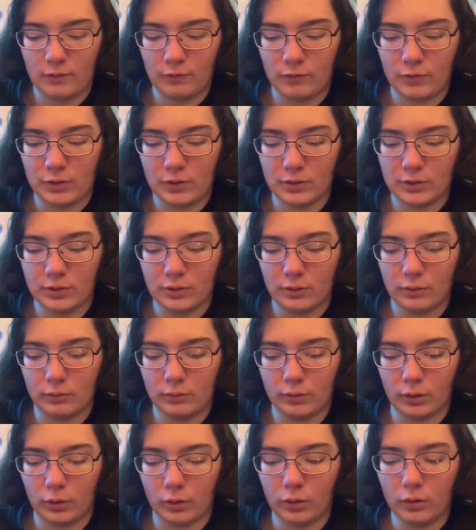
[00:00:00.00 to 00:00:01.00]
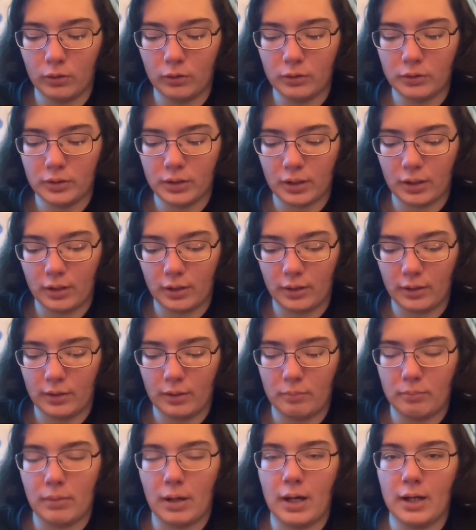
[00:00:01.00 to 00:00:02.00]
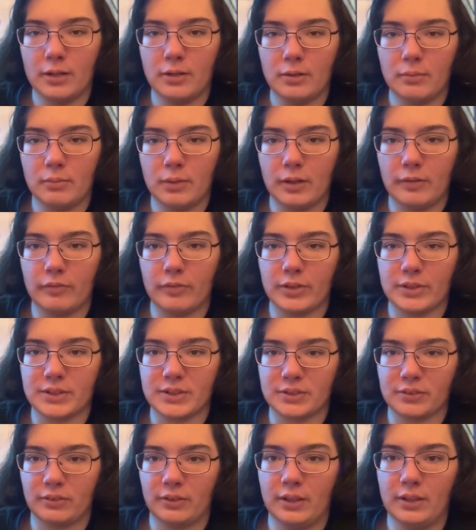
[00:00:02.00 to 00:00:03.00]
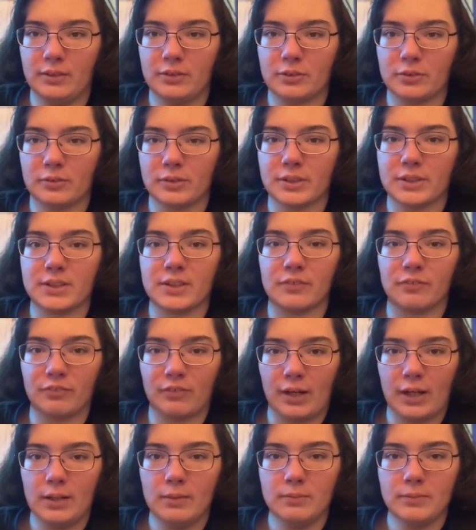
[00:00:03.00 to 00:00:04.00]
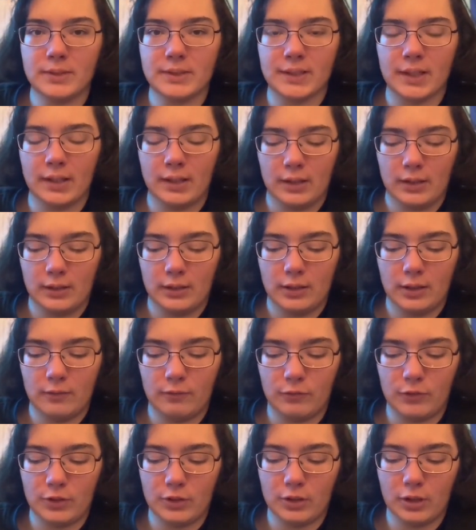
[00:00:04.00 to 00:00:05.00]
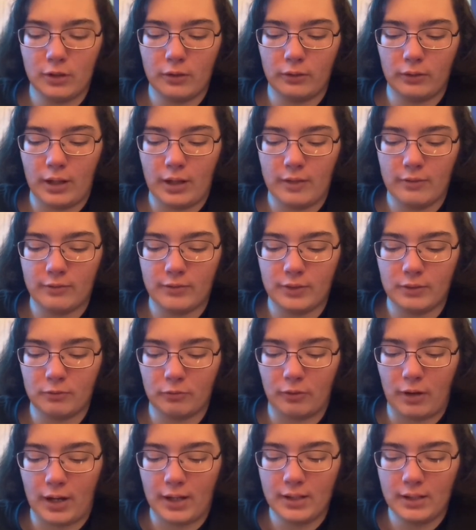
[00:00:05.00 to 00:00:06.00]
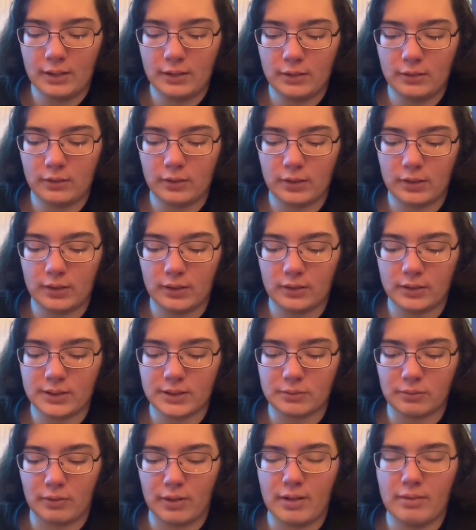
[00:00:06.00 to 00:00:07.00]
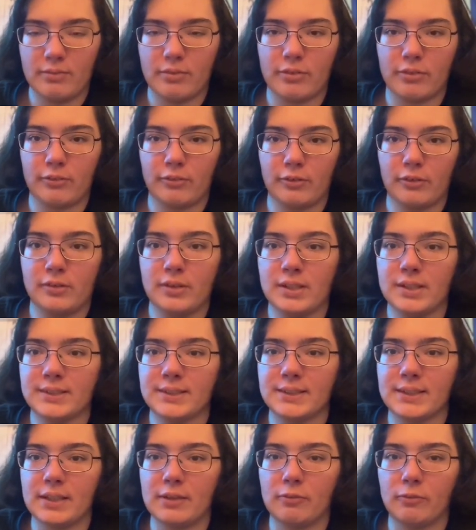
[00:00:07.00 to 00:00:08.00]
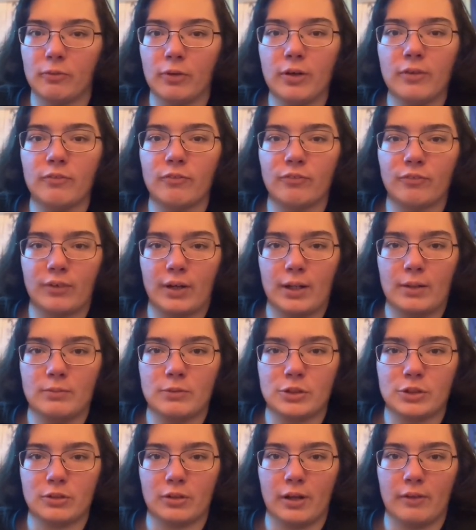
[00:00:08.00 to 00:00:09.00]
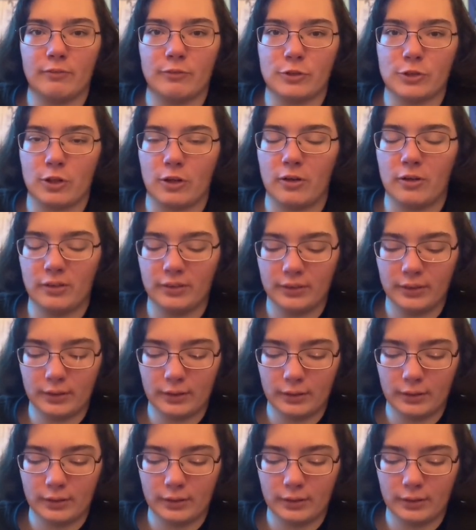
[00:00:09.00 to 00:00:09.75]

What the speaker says: you hold on the bottom of the screen towards the frames, if you go left and right, you can swipe through and see what frames you have drawn.